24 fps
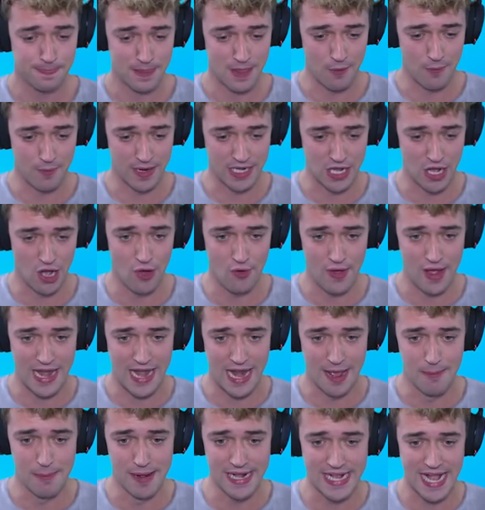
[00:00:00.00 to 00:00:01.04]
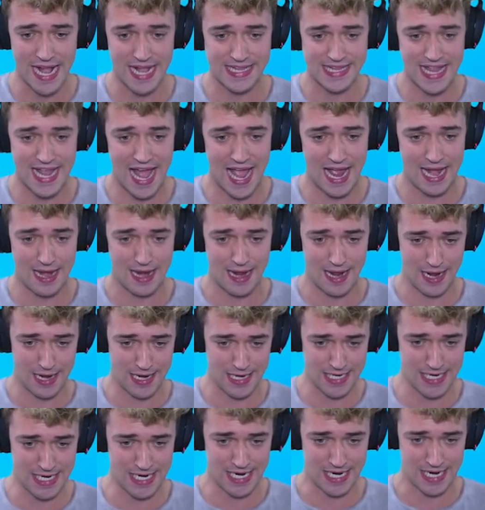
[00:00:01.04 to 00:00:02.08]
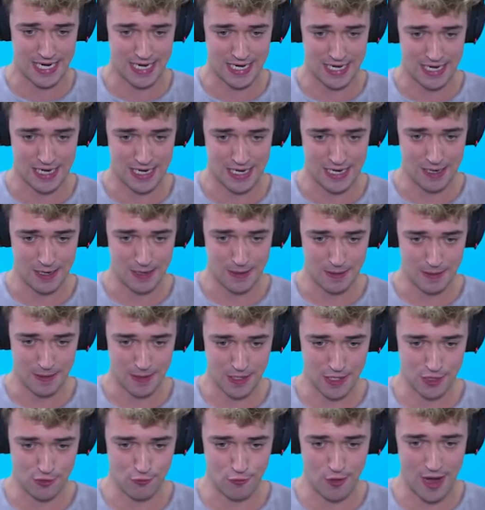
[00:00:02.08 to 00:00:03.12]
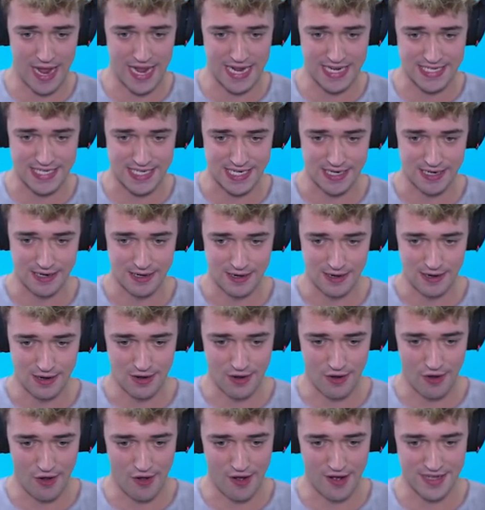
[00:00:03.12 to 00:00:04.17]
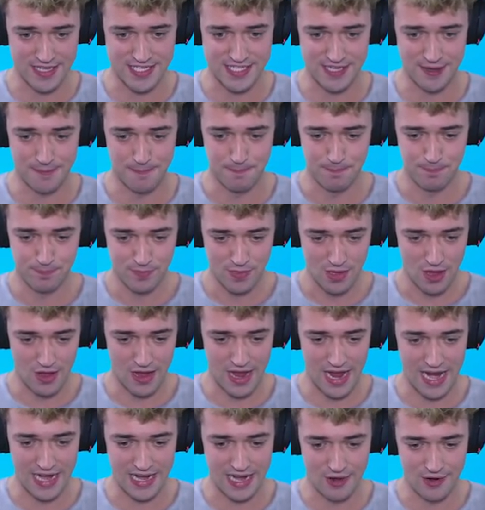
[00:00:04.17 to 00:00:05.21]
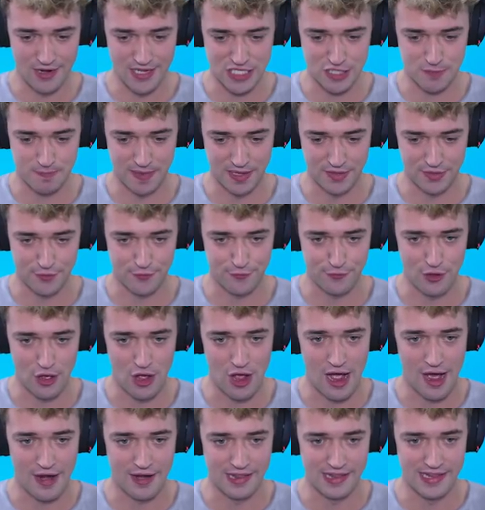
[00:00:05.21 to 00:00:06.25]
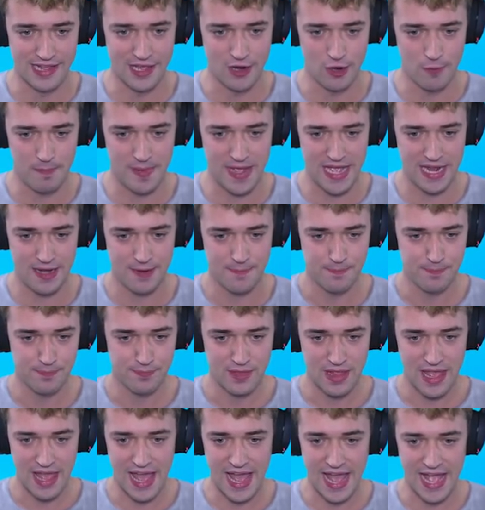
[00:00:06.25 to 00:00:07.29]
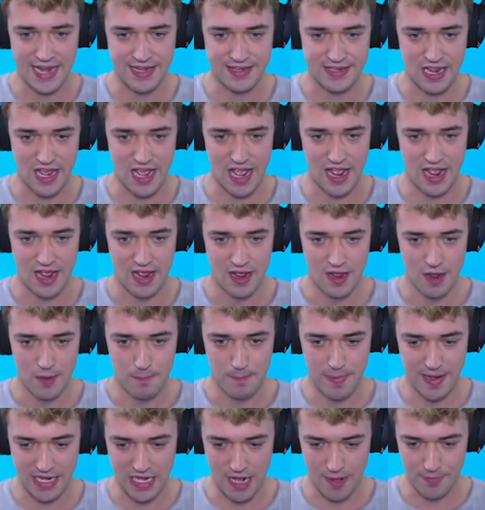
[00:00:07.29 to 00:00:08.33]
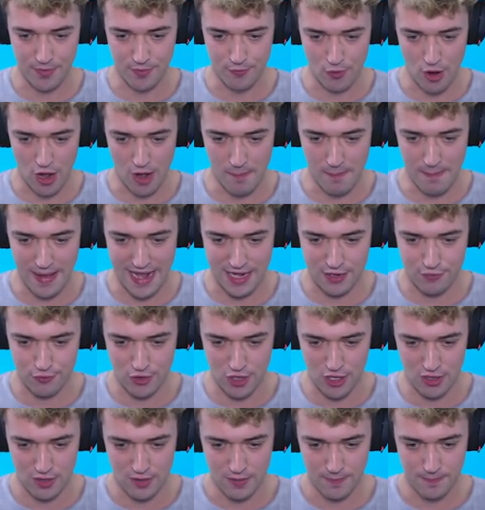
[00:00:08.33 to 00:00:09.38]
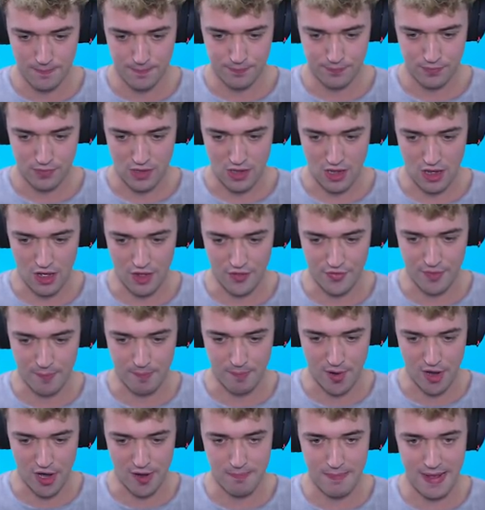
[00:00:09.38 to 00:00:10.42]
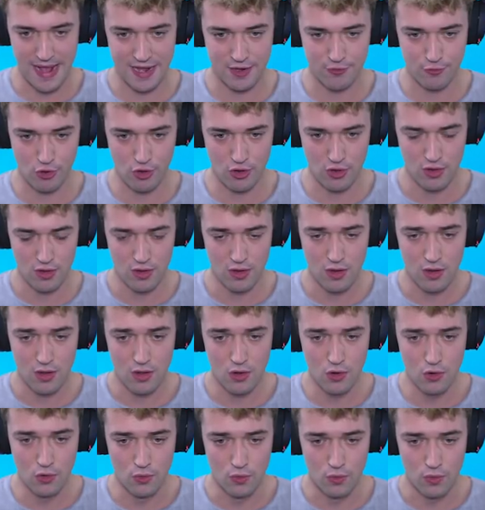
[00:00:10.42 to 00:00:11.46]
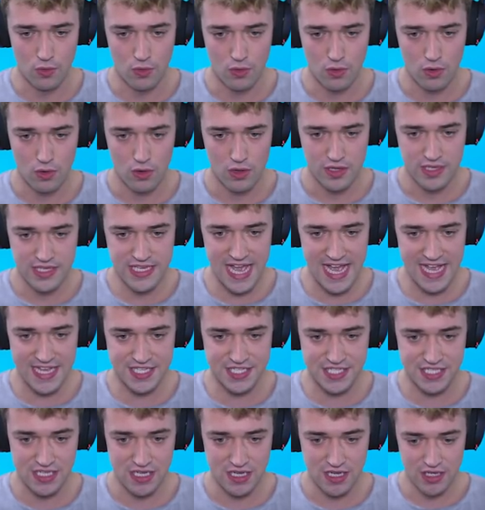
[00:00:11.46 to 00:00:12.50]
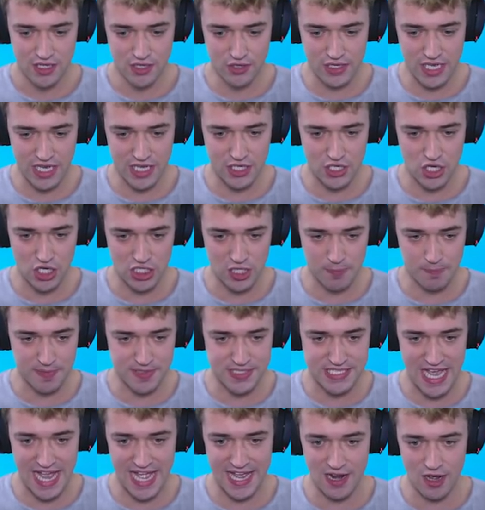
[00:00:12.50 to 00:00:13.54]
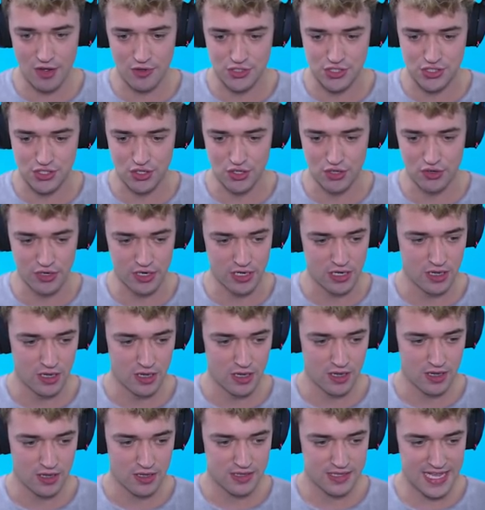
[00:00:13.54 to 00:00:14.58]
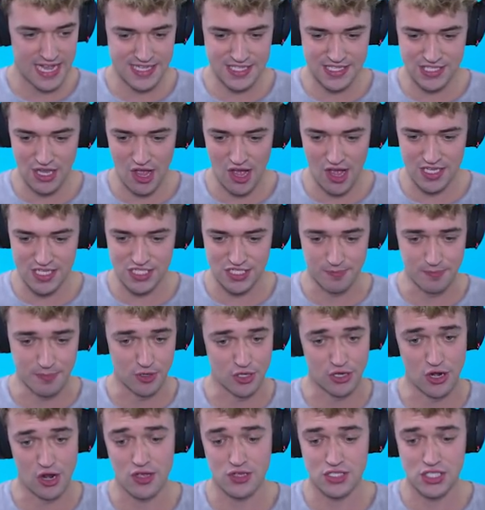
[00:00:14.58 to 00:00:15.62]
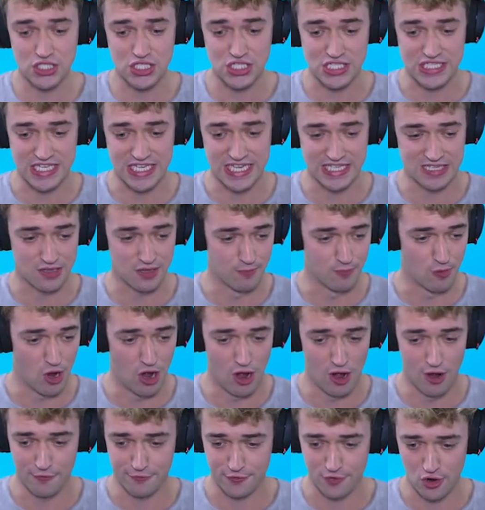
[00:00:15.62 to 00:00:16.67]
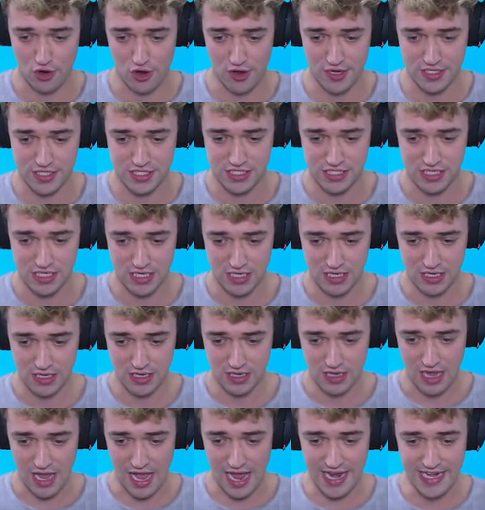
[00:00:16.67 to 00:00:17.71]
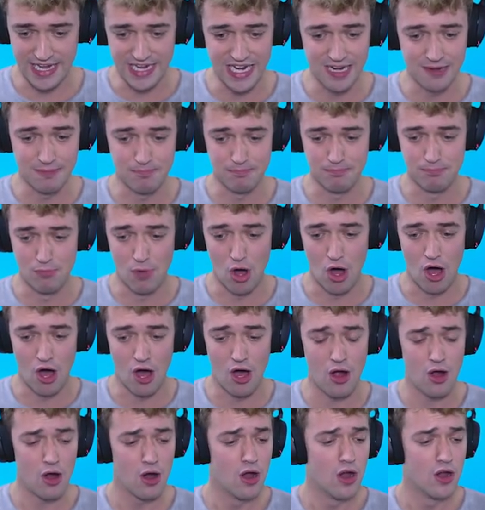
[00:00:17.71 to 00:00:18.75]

There we go. And let me get that. Ugh. Great. Awesome. All right, now let's build the floor out a little bit and uh, pick up the raw mackerel. Oh, the burnt mackerel? Oh, yes! You can cook the potatoes, dude! That's awesome. You can also just eat them raw, of course. I need more.